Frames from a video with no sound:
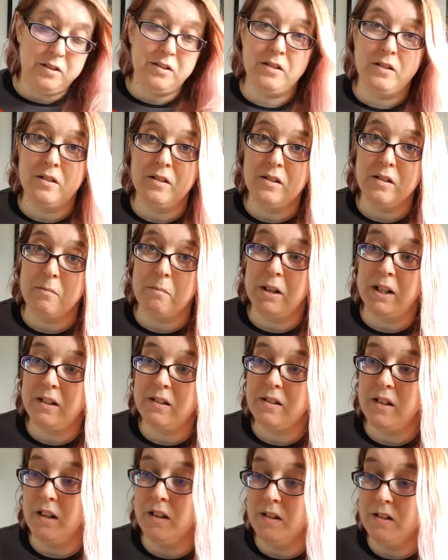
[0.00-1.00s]
just doesn't make
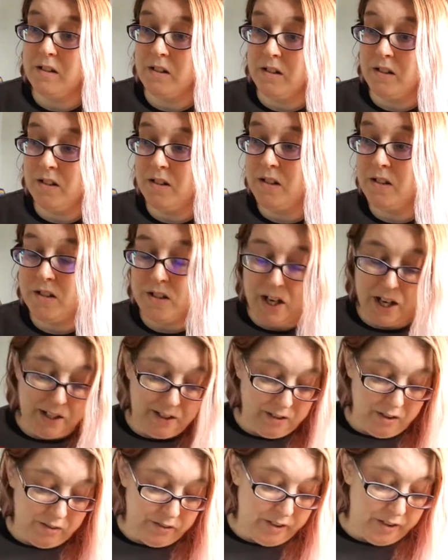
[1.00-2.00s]
sense and you just take
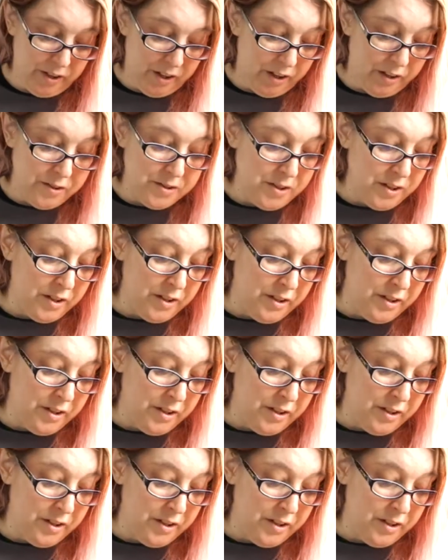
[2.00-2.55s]
it on the nose.